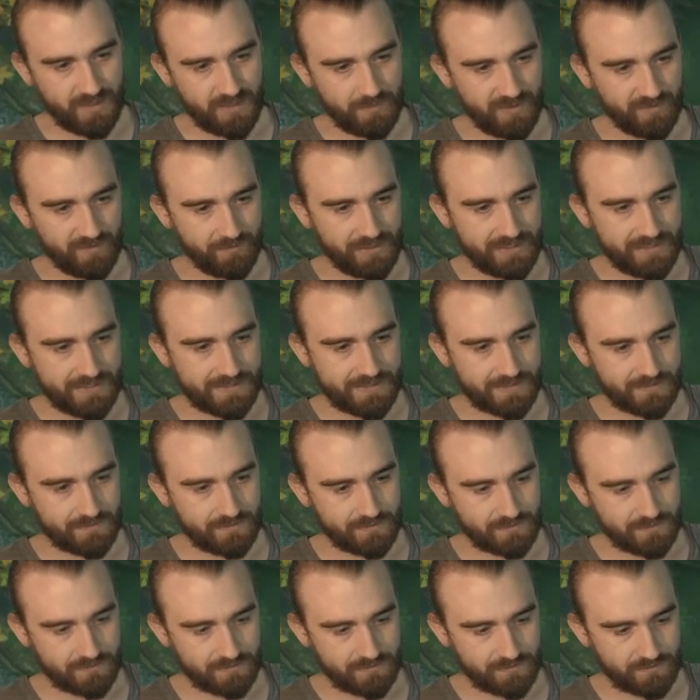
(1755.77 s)
Maybe I've been easier,
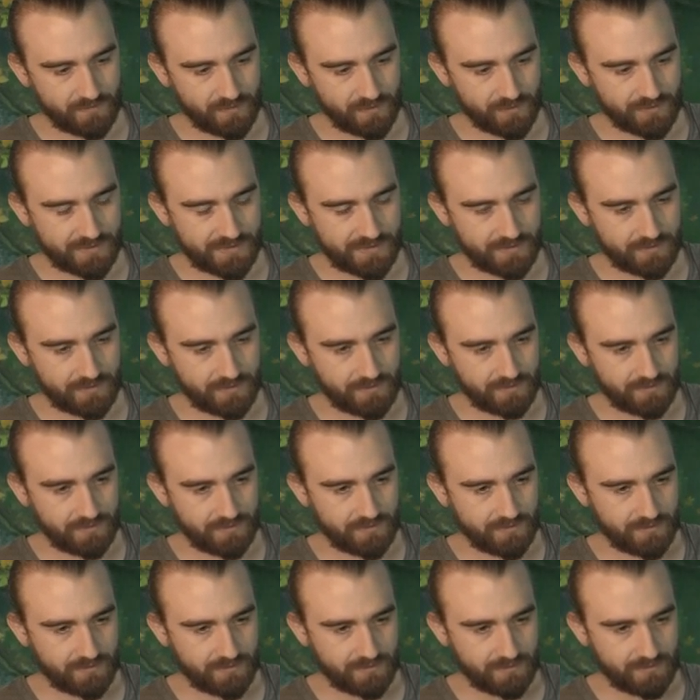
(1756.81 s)
one could say.
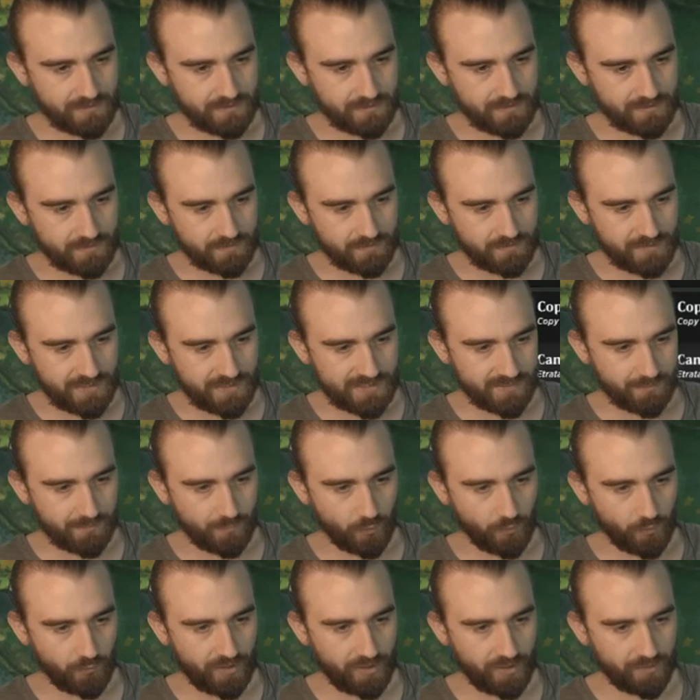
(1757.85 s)
It's a
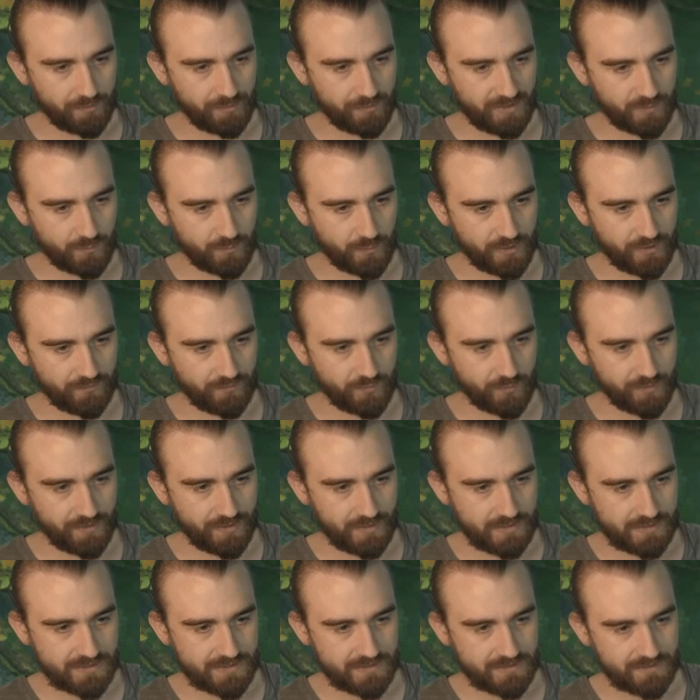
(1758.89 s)
more roundabout way of doing
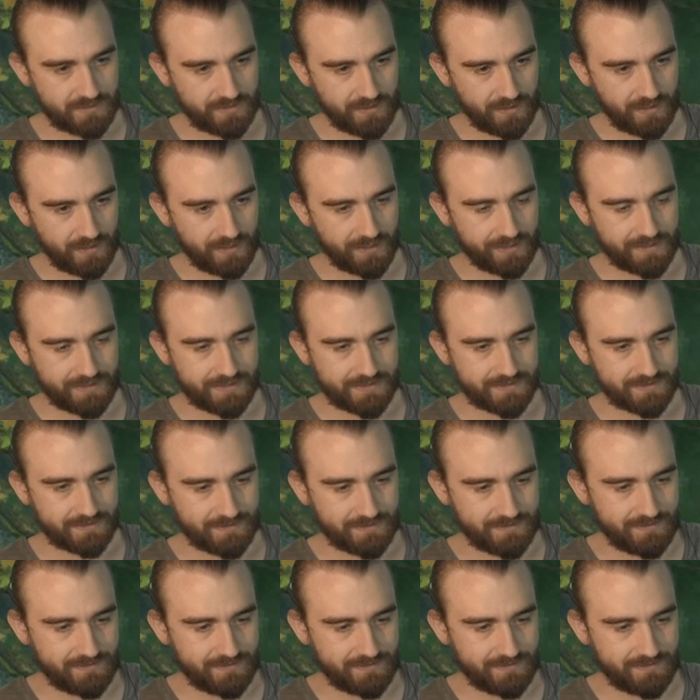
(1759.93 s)
things, and I like it.